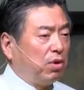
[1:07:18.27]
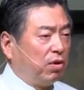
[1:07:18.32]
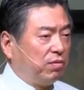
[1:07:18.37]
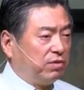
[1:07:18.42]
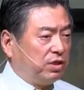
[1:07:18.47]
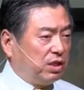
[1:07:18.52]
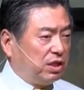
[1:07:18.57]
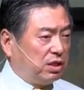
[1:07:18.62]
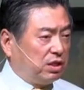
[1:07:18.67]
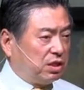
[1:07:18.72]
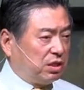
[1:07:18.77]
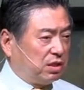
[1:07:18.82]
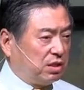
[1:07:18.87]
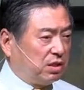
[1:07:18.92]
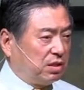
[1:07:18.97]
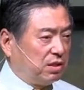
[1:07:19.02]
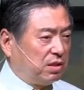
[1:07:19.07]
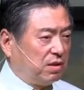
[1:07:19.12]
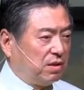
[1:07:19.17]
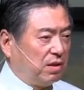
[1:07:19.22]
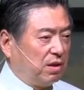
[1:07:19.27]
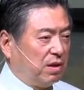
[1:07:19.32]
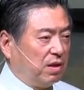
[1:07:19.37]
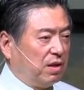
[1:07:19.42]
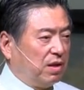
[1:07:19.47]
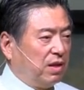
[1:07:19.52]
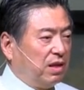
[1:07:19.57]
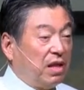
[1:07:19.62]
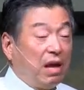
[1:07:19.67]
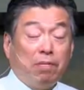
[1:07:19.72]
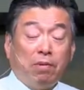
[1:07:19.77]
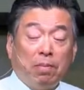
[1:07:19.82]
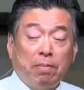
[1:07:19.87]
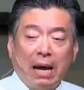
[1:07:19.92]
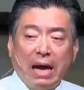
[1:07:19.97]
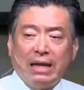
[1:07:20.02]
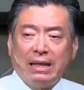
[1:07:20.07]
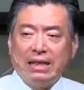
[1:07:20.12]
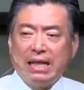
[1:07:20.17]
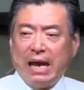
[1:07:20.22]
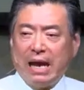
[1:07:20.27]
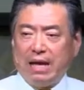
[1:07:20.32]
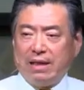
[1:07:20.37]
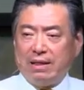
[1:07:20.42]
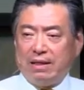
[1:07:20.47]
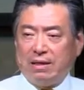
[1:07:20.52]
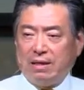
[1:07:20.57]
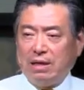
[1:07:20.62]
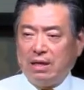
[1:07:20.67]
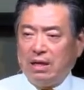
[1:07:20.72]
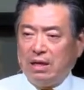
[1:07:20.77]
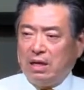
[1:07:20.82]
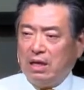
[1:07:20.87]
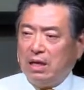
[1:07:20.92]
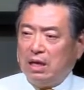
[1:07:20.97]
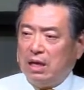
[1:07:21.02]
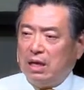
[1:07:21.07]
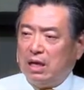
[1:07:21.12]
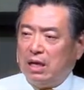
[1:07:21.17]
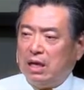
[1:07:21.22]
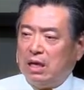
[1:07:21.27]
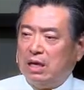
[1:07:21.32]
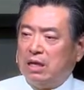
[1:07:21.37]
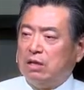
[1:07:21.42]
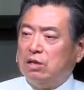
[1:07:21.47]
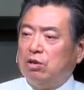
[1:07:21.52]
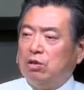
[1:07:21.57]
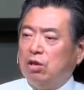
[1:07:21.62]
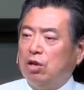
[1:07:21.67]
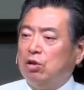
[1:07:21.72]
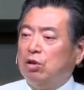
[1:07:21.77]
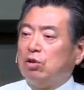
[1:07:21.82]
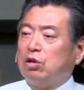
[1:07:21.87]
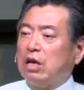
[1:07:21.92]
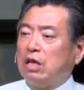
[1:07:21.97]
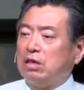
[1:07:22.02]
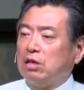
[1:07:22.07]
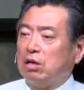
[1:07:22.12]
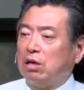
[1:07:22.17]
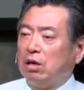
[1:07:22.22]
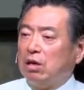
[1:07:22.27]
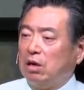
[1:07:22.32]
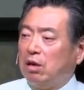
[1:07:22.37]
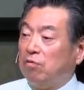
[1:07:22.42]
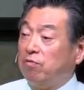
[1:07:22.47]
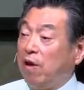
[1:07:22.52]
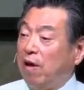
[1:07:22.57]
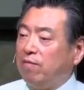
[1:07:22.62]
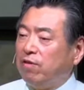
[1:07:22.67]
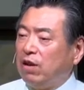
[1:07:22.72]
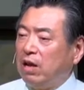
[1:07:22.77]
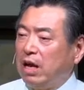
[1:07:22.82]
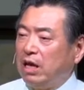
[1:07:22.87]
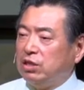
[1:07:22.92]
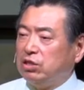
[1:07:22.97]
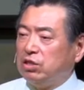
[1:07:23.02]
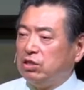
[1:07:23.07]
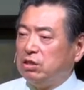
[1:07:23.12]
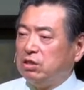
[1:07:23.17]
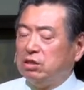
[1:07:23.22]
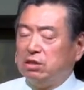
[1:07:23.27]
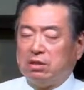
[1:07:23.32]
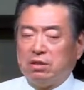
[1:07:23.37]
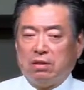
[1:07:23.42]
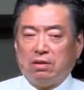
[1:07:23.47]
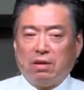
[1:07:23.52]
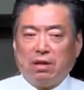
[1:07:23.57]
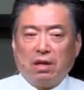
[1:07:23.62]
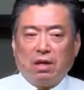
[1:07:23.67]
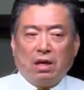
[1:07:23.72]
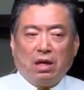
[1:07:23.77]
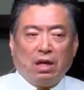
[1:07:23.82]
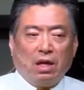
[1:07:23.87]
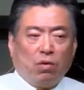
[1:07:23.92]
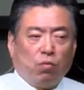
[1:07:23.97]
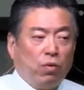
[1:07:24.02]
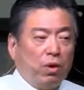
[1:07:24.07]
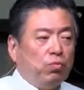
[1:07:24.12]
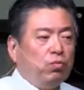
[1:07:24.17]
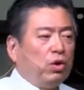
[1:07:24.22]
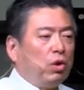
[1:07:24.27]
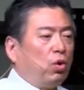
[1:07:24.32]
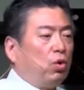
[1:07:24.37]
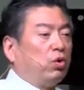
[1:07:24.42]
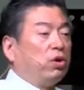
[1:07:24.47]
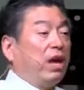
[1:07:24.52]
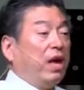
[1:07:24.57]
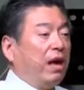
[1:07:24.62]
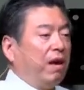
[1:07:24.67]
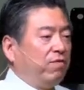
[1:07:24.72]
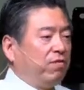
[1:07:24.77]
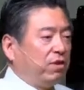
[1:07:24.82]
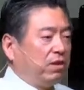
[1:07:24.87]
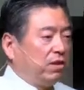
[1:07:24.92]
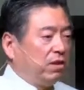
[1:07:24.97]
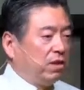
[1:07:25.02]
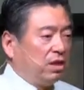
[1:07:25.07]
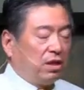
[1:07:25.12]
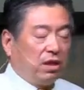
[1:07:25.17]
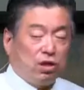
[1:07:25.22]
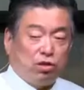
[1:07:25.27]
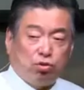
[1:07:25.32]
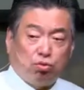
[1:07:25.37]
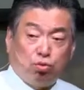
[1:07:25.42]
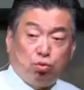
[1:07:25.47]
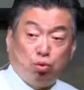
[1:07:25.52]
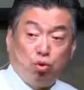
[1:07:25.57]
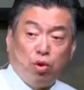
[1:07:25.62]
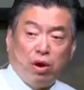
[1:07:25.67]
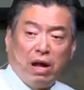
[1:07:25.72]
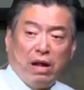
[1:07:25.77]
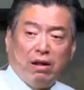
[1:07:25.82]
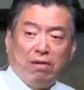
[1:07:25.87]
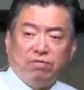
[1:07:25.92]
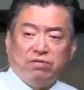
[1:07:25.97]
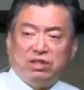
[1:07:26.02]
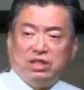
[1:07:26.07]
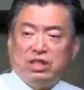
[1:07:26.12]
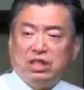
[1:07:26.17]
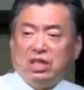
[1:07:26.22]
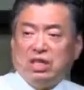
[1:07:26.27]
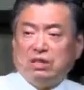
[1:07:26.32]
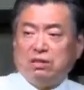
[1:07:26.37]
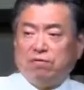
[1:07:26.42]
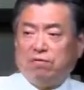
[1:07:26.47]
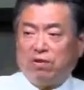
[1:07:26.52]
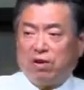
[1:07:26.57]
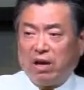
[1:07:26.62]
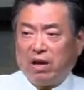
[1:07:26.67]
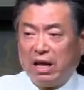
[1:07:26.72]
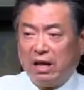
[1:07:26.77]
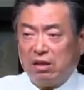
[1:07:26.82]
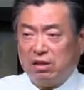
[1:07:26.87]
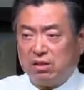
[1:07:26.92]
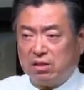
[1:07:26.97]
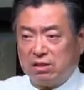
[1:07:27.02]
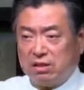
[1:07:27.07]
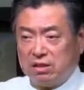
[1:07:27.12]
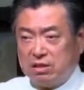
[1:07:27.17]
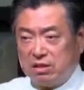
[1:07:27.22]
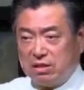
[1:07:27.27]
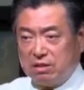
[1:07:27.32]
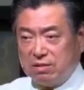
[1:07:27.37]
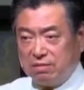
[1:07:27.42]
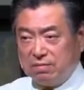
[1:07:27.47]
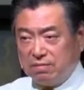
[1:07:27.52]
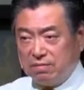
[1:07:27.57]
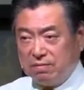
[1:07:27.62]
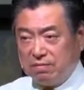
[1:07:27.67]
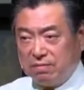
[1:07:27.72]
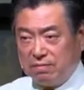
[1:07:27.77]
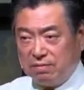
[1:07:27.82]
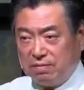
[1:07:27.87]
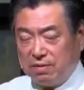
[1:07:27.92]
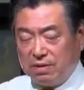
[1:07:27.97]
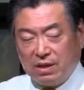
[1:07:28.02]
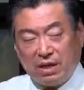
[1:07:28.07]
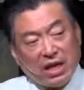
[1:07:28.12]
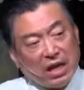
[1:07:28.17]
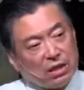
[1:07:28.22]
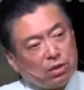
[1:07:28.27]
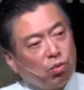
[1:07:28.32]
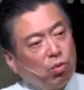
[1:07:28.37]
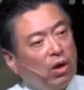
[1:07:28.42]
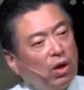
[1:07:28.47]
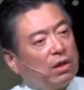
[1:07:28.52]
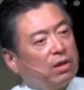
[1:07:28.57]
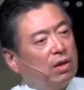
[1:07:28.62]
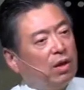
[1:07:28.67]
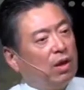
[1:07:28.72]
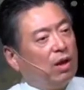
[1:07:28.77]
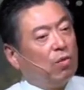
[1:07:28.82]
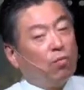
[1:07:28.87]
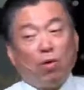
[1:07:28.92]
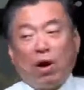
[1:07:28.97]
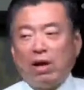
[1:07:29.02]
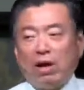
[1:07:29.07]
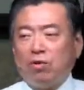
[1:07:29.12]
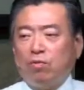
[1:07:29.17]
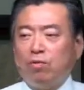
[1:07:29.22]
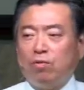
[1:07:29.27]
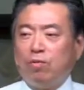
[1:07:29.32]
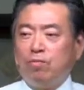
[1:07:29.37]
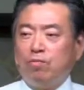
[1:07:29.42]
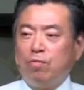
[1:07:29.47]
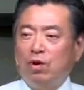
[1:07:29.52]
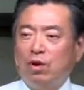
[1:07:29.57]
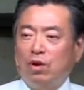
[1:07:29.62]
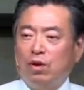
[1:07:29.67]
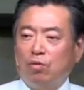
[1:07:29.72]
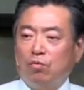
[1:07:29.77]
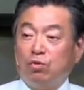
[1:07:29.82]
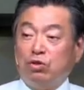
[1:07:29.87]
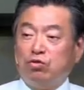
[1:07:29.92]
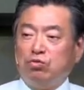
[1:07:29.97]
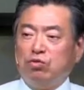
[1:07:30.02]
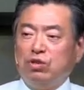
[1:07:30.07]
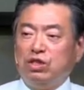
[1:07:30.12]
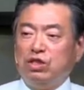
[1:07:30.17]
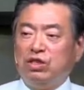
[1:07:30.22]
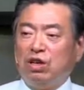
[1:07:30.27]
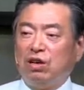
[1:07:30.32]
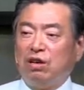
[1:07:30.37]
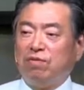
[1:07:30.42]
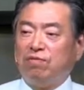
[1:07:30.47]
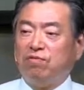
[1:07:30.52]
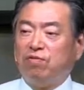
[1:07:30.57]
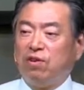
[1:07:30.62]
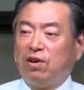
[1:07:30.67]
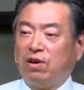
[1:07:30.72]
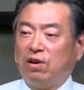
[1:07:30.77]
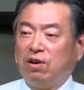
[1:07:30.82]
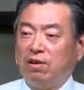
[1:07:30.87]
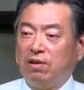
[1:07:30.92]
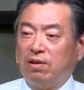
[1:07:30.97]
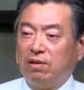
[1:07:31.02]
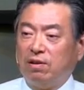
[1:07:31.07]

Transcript: of Jesus. Never mind that. And look at the uh, revelations. When we go to heaven, there's 12 seats for elders. Guess what? One of them was reserved for